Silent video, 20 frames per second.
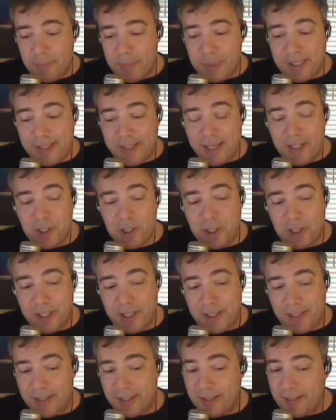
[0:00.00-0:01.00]

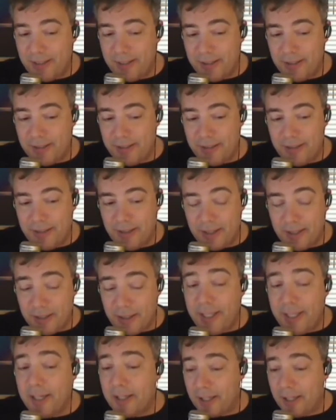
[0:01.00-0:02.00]
potentially
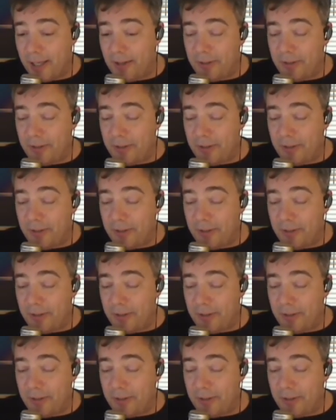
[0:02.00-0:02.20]
illegal.